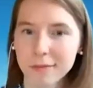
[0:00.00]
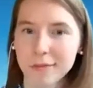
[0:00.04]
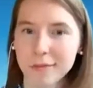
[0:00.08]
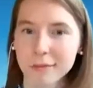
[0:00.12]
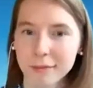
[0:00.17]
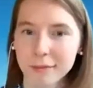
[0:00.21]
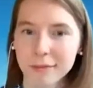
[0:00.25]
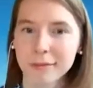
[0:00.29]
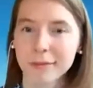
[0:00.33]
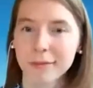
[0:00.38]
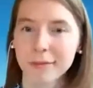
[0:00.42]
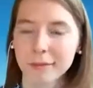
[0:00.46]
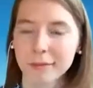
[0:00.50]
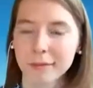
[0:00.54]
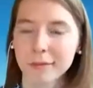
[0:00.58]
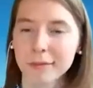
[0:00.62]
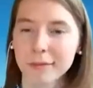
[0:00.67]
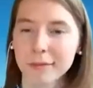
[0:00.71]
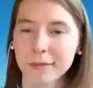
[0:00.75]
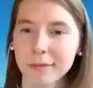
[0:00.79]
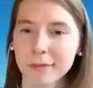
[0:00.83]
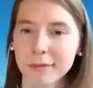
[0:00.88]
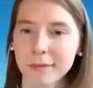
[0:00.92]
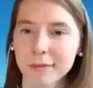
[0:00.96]

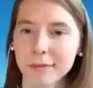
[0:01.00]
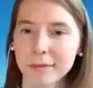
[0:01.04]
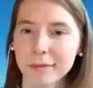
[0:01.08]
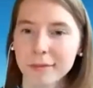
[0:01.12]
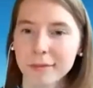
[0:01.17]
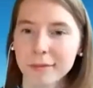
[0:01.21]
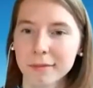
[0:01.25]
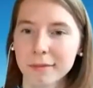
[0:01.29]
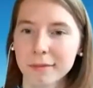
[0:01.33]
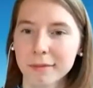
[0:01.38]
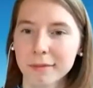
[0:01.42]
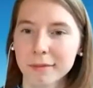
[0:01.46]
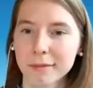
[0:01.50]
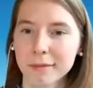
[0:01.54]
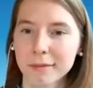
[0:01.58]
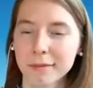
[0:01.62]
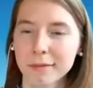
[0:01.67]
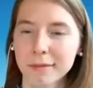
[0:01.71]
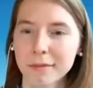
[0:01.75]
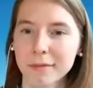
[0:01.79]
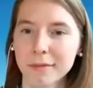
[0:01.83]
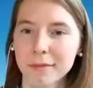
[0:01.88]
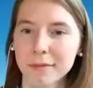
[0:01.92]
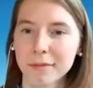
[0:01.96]

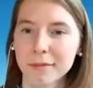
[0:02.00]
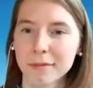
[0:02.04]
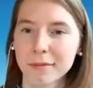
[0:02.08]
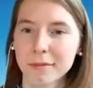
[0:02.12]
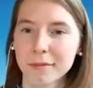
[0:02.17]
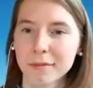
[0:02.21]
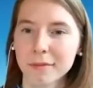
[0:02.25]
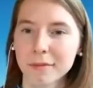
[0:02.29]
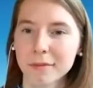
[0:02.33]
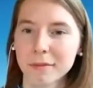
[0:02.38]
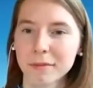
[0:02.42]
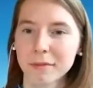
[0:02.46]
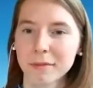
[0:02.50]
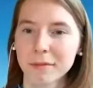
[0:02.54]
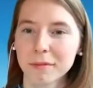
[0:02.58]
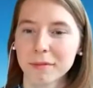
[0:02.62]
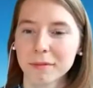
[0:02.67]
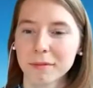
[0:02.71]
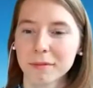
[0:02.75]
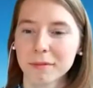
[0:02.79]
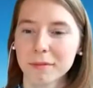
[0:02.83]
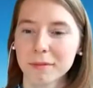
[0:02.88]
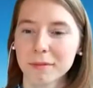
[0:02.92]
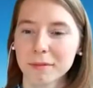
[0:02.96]

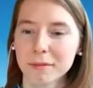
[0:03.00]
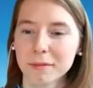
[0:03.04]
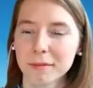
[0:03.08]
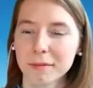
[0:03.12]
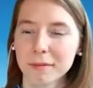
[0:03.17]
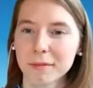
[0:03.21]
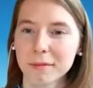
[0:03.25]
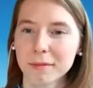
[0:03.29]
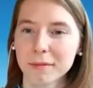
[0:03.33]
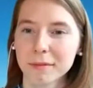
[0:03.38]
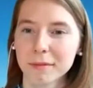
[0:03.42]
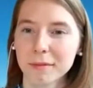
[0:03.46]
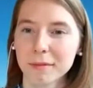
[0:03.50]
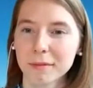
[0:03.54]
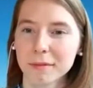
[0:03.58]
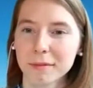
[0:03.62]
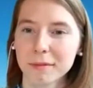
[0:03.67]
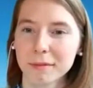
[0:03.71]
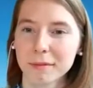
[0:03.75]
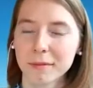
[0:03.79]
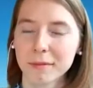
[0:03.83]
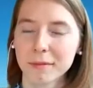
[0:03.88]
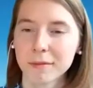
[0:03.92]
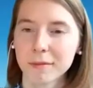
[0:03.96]

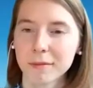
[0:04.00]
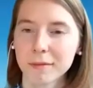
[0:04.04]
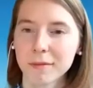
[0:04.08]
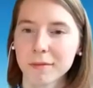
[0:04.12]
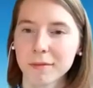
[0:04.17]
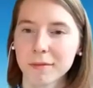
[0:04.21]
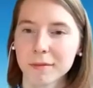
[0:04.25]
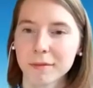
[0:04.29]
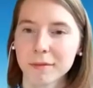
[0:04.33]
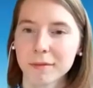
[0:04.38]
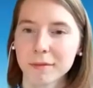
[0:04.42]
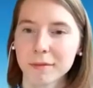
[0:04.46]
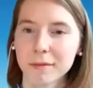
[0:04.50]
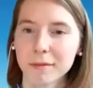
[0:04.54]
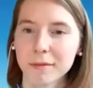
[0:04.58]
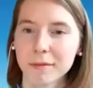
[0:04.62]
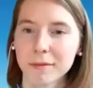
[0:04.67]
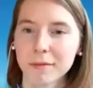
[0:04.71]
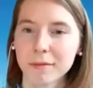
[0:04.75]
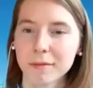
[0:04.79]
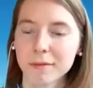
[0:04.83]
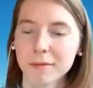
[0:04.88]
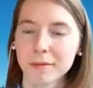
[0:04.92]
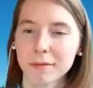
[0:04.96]

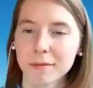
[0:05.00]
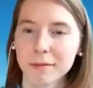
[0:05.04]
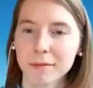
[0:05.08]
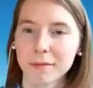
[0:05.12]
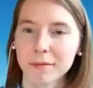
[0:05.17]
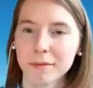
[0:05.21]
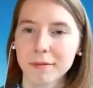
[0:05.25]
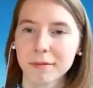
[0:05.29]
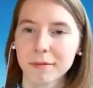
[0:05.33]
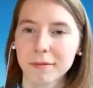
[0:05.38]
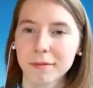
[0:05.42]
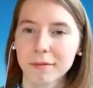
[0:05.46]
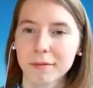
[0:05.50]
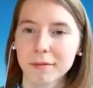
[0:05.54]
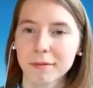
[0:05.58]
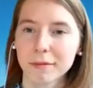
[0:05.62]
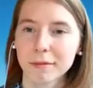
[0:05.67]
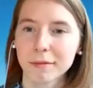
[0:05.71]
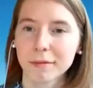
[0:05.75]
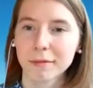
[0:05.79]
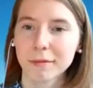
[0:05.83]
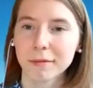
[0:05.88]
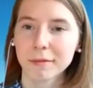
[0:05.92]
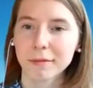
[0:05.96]

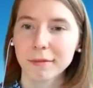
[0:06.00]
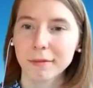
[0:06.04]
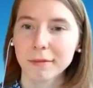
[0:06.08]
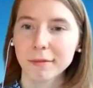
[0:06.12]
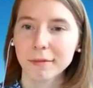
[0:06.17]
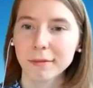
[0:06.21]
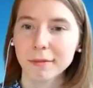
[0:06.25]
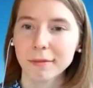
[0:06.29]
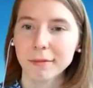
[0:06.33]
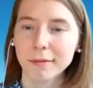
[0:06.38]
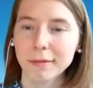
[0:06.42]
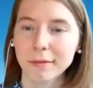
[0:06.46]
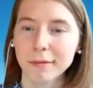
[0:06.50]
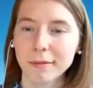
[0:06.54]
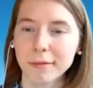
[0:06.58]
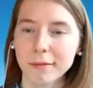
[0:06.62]
[no speech]